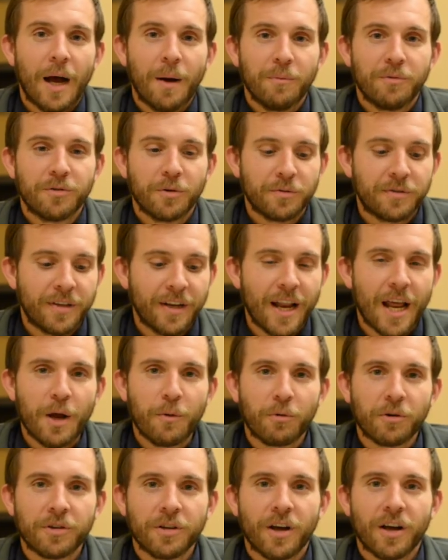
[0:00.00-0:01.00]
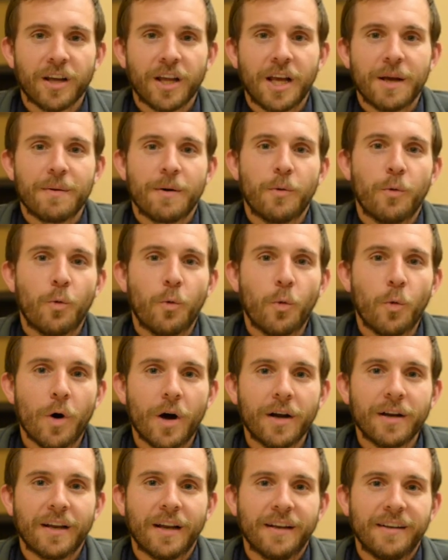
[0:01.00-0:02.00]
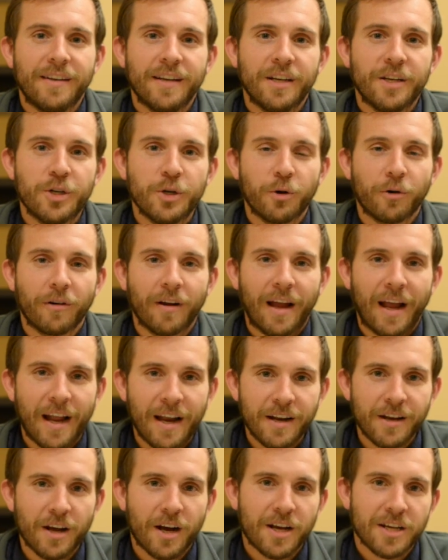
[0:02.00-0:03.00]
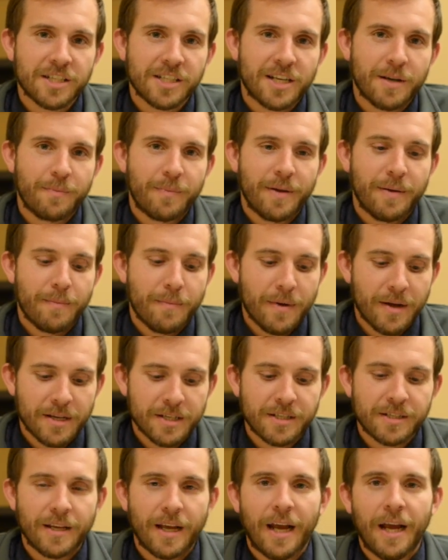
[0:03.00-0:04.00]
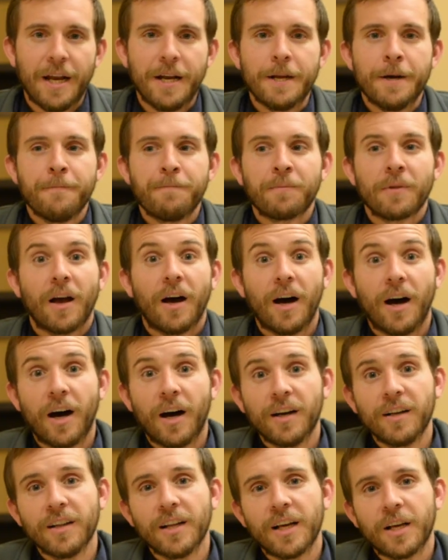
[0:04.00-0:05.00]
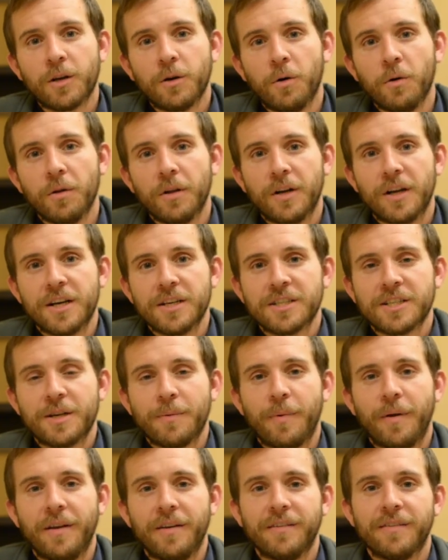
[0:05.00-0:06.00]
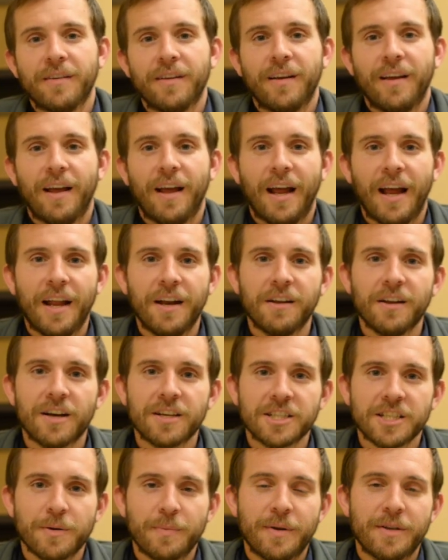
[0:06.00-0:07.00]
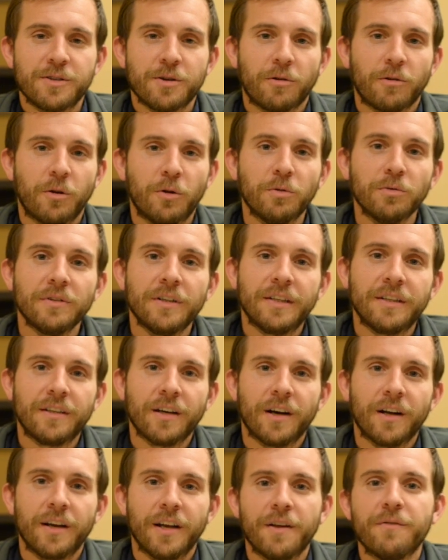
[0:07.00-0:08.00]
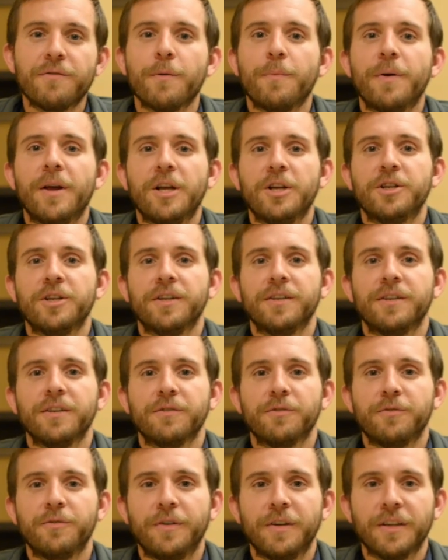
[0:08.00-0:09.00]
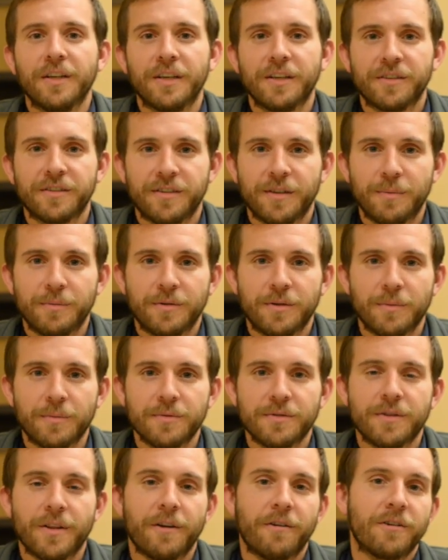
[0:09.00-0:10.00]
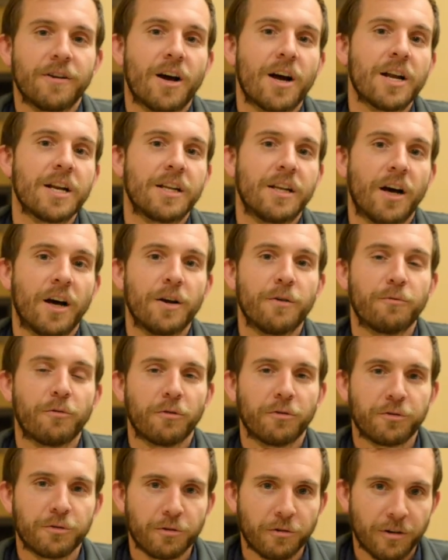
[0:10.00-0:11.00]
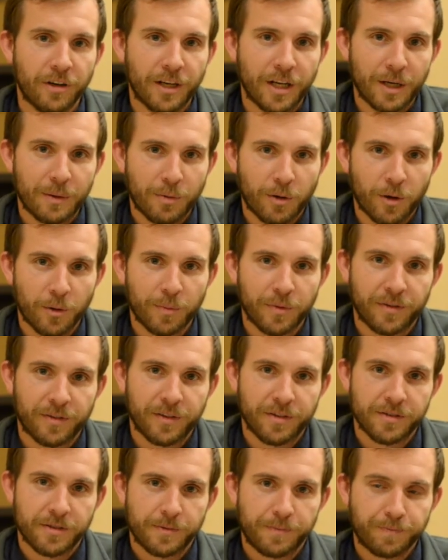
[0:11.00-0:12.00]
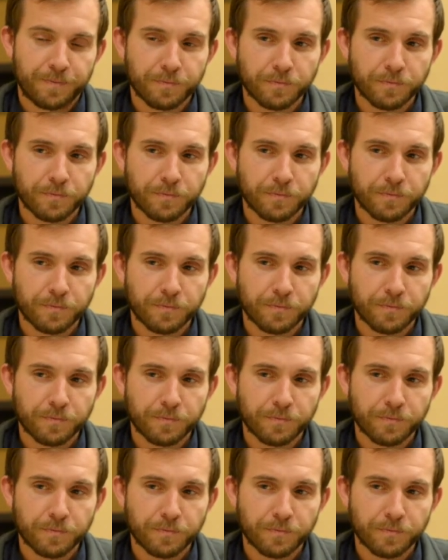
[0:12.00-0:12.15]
So today we're talking about what did your endoscopy miss? And unlike colonoscopies, endoscopies are only done if a patient is feeling symptoms. They're not done for screening purposes.